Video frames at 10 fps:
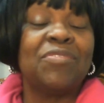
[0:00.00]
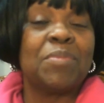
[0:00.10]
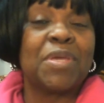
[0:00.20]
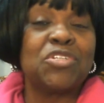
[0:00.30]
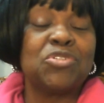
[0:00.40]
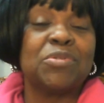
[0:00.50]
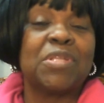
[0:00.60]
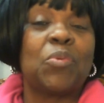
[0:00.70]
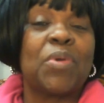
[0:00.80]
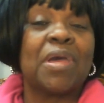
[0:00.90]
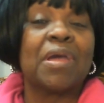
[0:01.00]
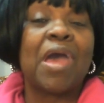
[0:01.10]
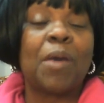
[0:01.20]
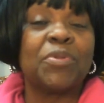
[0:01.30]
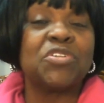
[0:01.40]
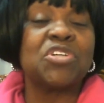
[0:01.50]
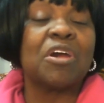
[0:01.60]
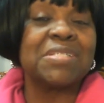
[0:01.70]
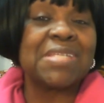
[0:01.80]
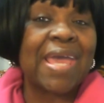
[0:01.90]
to make sure that we accomplish
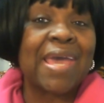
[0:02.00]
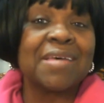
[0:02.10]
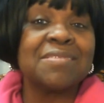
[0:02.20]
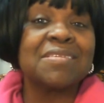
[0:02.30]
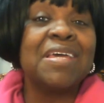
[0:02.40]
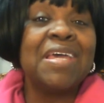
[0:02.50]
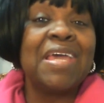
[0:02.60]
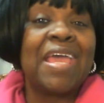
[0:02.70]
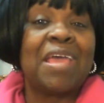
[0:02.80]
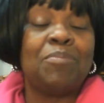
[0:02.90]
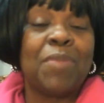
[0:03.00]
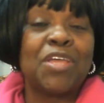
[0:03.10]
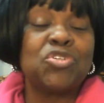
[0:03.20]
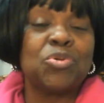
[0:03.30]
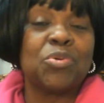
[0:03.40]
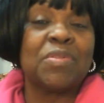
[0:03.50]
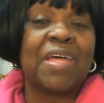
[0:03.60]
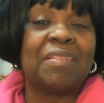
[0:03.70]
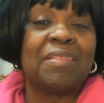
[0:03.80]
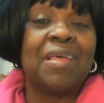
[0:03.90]
our task and make sure
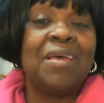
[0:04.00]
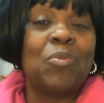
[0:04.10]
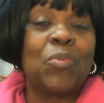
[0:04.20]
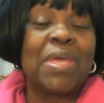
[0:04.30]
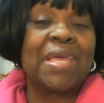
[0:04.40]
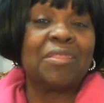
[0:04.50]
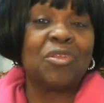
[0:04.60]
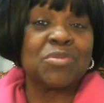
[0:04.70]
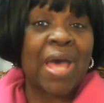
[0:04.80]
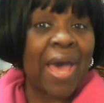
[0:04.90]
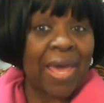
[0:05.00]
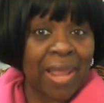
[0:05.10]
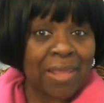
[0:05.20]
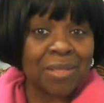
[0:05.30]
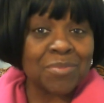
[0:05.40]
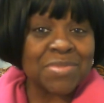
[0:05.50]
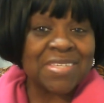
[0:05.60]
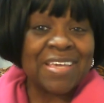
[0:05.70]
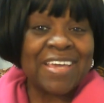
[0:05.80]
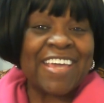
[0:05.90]
that we get those hot
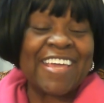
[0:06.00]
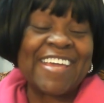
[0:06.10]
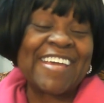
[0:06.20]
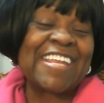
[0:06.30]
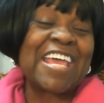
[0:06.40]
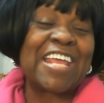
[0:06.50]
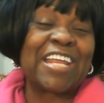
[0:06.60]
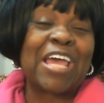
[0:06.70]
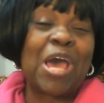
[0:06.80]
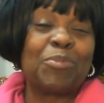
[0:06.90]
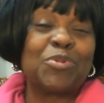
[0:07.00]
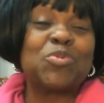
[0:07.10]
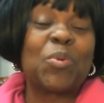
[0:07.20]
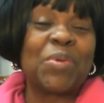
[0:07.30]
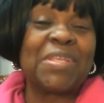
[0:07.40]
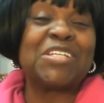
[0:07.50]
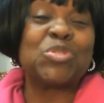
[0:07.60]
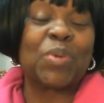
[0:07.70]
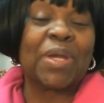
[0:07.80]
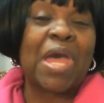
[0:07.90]
items in and accomplish what we need
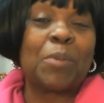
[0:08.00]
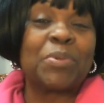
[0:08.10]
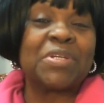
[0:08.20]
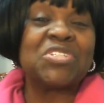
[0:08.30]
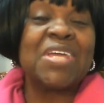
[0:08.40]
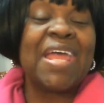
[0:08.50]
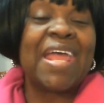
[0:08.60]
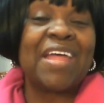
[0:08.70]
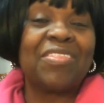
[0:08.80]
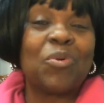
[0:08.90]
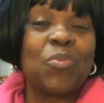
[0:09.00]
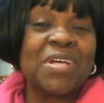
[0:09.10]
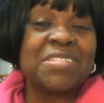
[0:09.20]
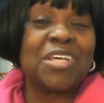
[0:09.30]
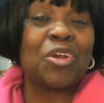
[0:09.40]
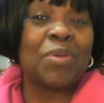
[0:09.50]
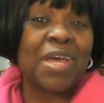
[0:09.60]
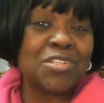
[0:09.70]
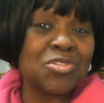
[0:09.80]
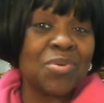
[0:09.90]
to accomplish. And the ones that are
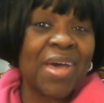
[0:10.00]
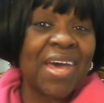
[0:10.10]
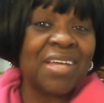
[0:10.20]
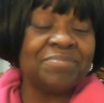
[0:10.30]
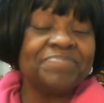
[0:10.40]
not so hot,